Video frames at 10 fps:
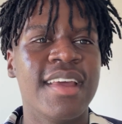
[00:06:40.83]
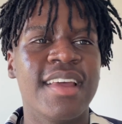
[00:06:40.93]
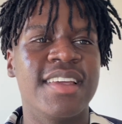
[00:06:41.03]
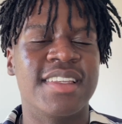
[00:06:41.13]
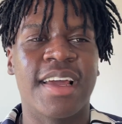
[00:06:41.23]

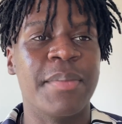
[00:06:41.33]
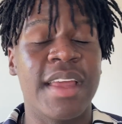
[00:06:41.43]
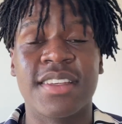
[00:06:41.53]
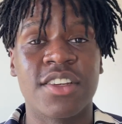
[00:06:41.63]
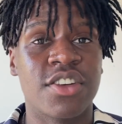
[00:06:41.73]
He's like
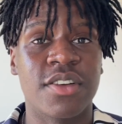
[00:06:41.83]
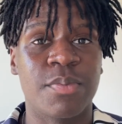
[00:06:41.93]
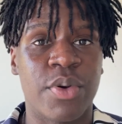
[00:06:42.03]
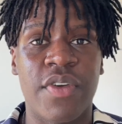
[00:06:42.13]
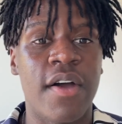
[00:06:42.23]
made such a
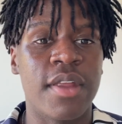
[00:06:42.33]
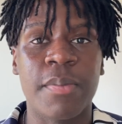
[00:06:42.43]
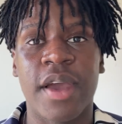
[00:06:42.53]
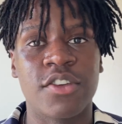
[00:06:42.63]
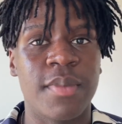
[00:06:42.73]
profound
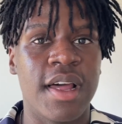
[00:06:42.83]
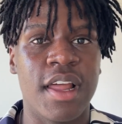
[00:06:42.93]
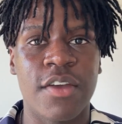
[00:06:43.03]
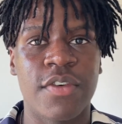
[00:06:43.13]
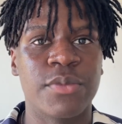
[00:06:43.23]
impact on my
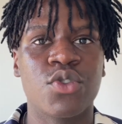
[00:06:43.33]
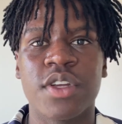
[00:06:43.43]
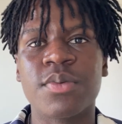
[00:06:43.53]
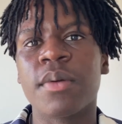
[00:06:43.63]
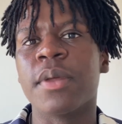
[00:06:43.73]
life. I'm sure
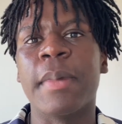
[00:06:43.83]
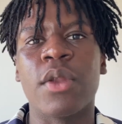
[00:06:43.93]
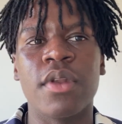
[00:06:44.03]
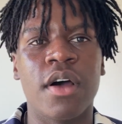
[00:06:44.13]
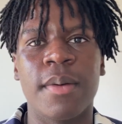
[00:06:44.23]
he's probably made
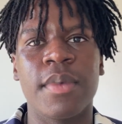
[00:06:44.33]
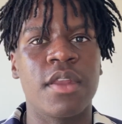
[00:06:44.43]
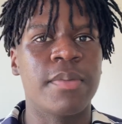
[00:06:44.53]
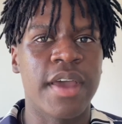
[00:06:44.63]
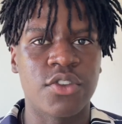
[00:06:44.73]
an
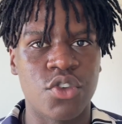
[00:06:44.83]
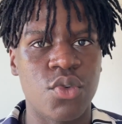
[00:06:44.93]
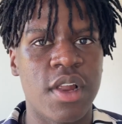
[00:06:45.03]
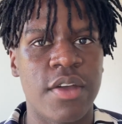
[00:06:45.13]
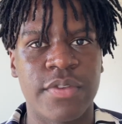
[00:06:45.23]
impact on
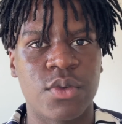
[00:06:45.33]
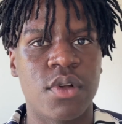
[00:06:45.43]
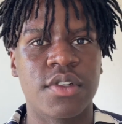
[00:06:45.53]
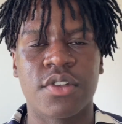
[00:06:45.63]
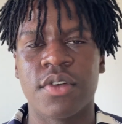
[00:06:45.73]
your life as
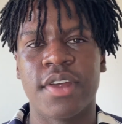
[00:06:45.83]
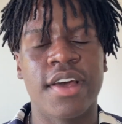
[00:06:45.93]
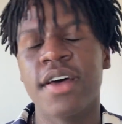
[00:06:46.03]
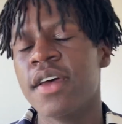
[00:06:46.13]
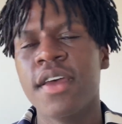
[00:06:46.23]
well. So yeah,
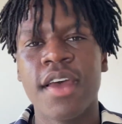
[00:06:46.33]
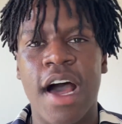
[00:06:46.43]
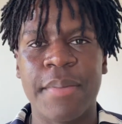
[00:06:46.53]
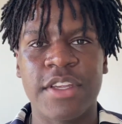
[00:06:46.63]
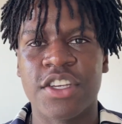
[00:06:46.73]

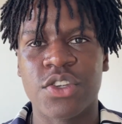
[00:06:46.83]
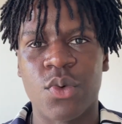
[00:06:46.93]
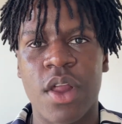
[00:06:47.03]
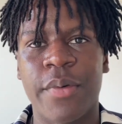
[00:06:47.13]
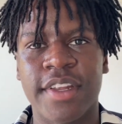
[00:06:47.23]
that's just
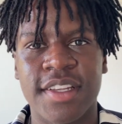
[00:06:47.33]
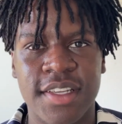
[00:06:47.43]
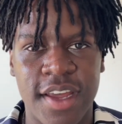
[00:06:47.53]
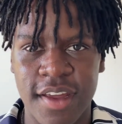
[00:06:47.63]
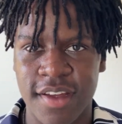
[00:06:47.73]
all I wanted to
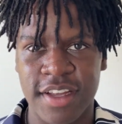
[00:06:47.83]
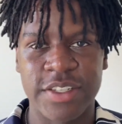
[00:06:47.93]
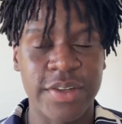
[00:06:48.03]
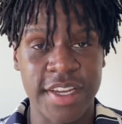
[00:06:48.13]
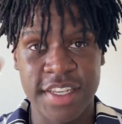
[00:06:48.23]
say.
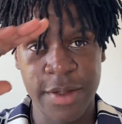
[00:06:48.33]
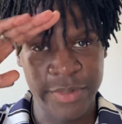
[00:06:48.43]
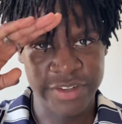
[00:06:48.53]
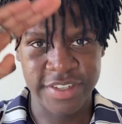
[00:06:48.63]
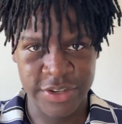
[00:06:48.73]
Until next time,
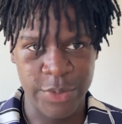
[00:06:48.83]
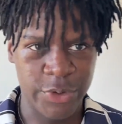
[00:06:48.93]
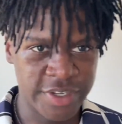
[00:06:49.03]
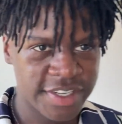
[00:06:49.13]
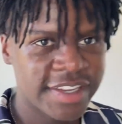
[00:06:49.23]
I'll see you
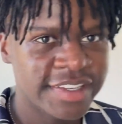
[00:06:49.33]
boys.